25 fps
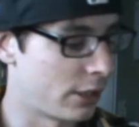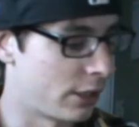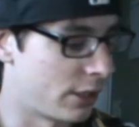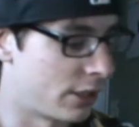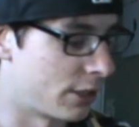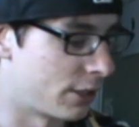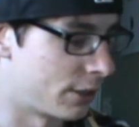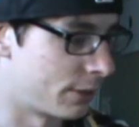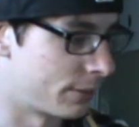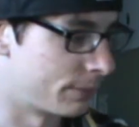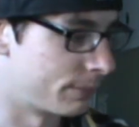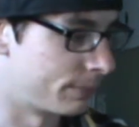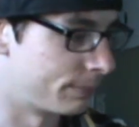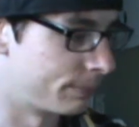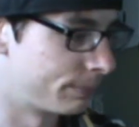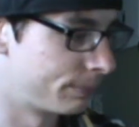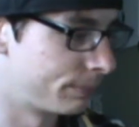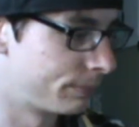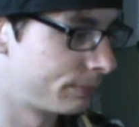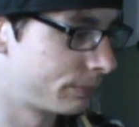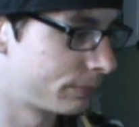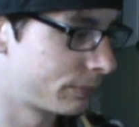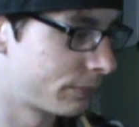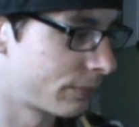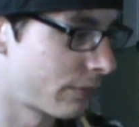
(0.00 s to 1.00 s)

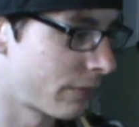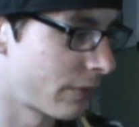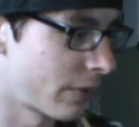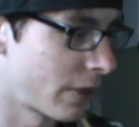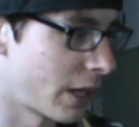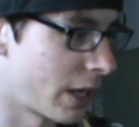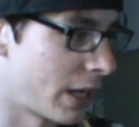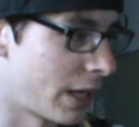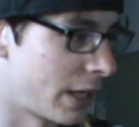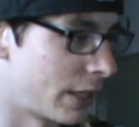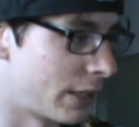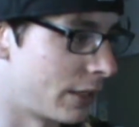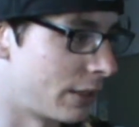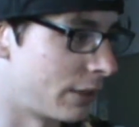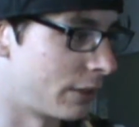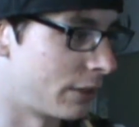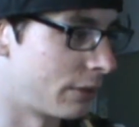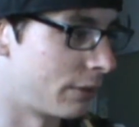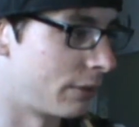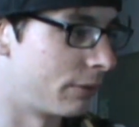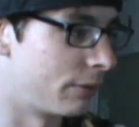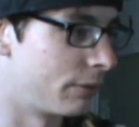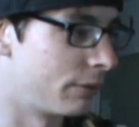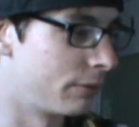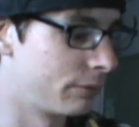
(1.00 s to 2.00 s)

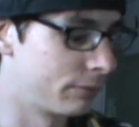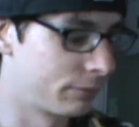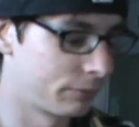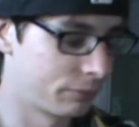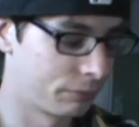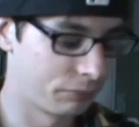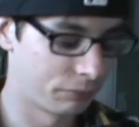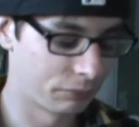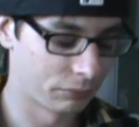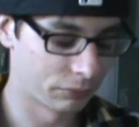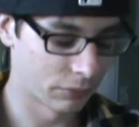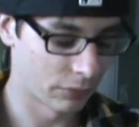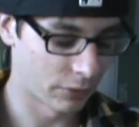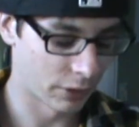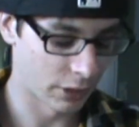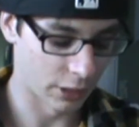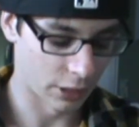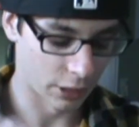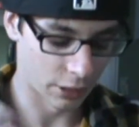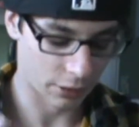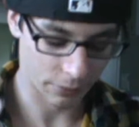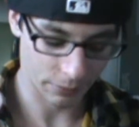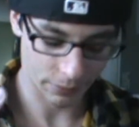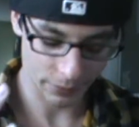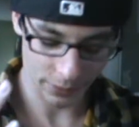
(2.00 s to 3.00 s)
And
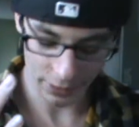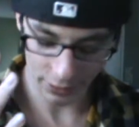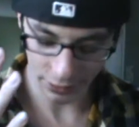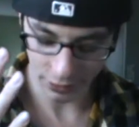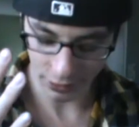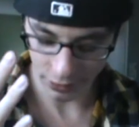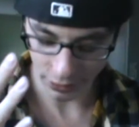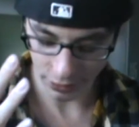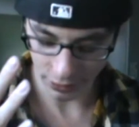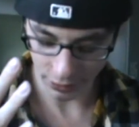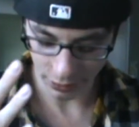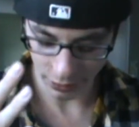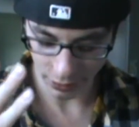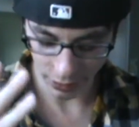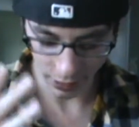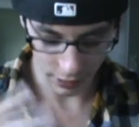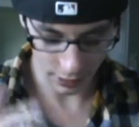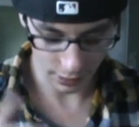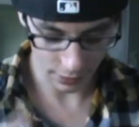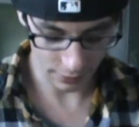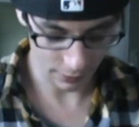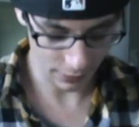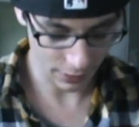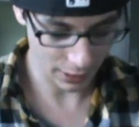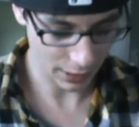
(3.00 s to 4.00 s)
that's just
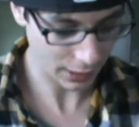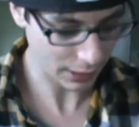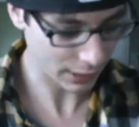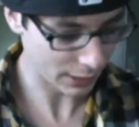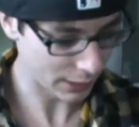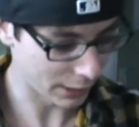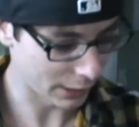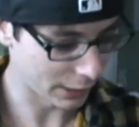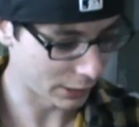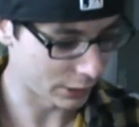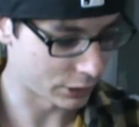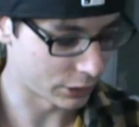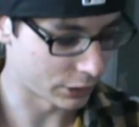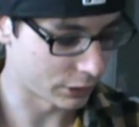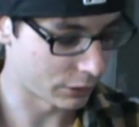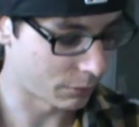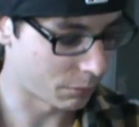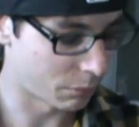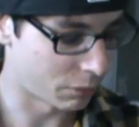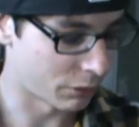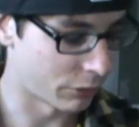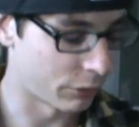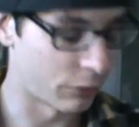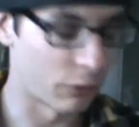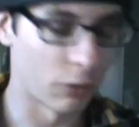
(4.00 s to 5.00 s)
it just
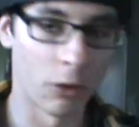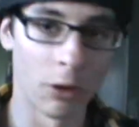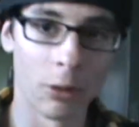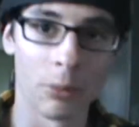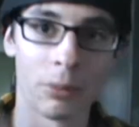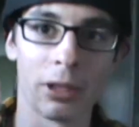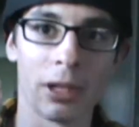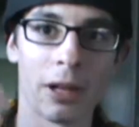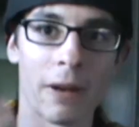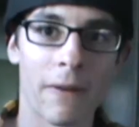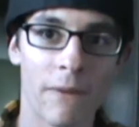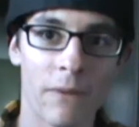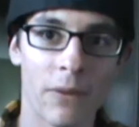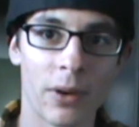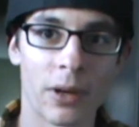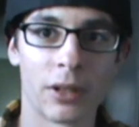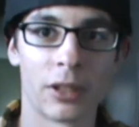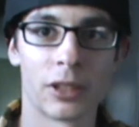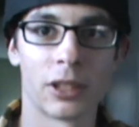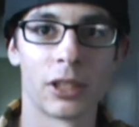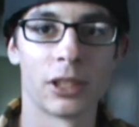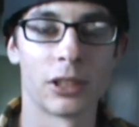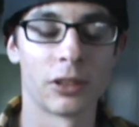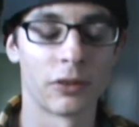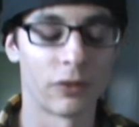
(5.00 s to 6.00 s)
performs and it
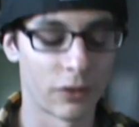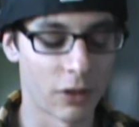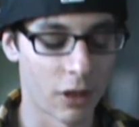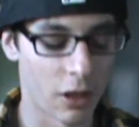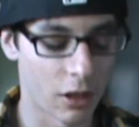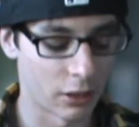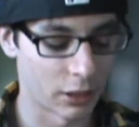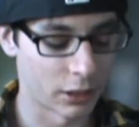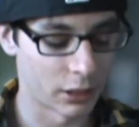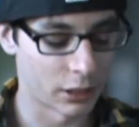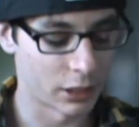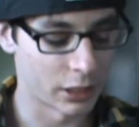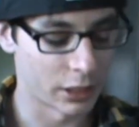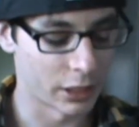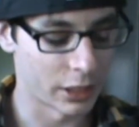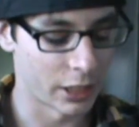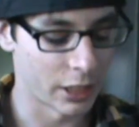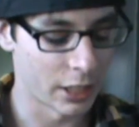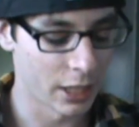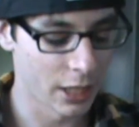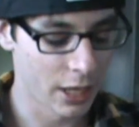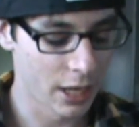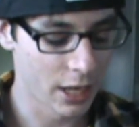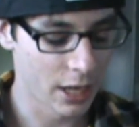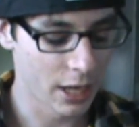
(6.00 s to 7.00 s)
functions flawlessly.
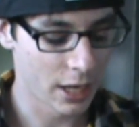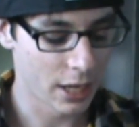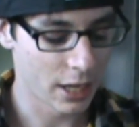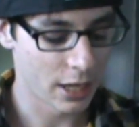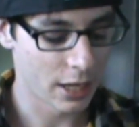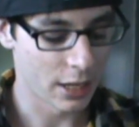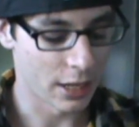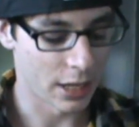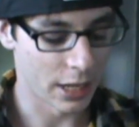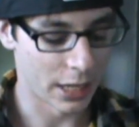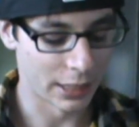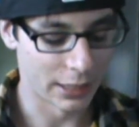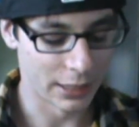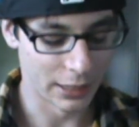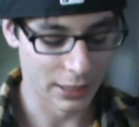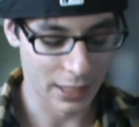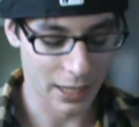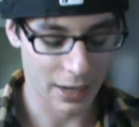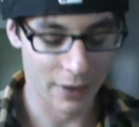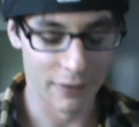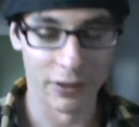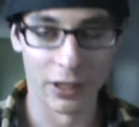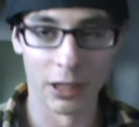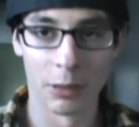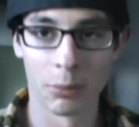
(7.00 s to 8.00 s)
I didn't
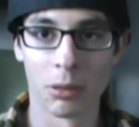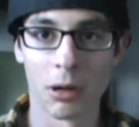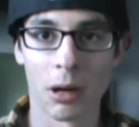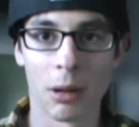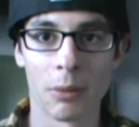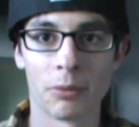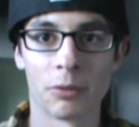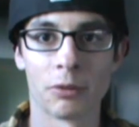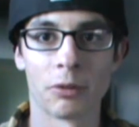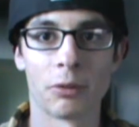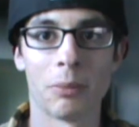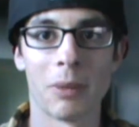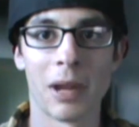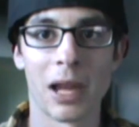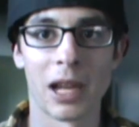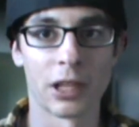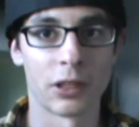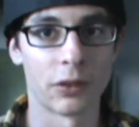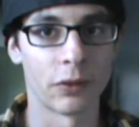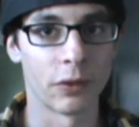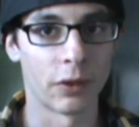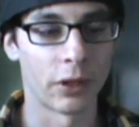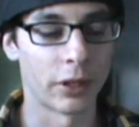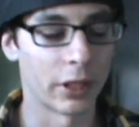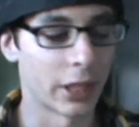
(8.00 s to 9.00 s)
have any problems with
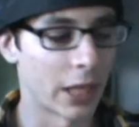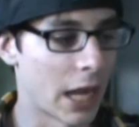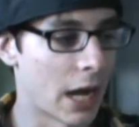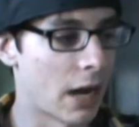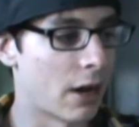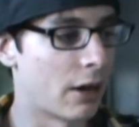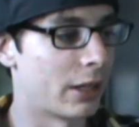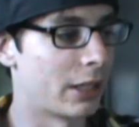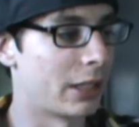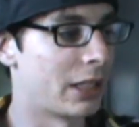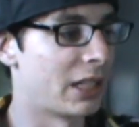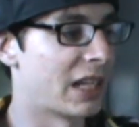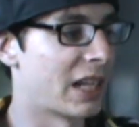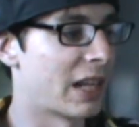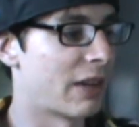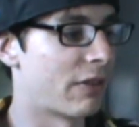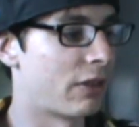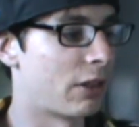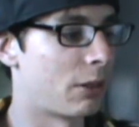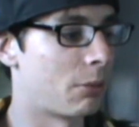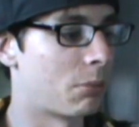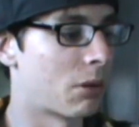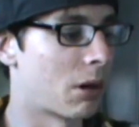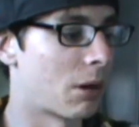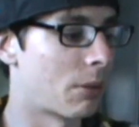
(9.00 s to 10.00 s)
mags falling out. I didn't have
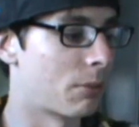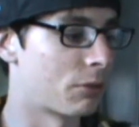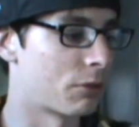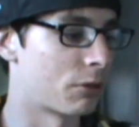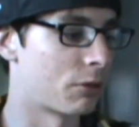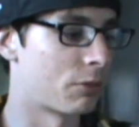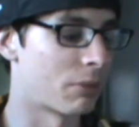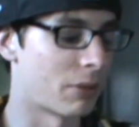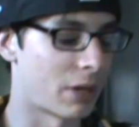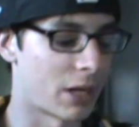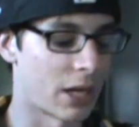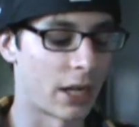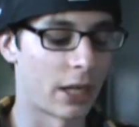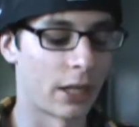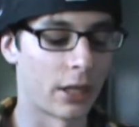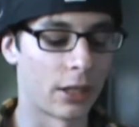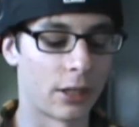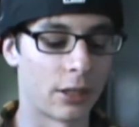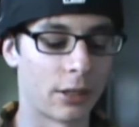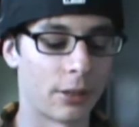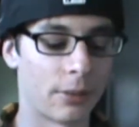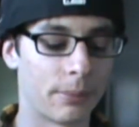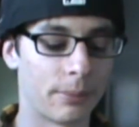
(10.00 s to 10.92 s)
any problems with my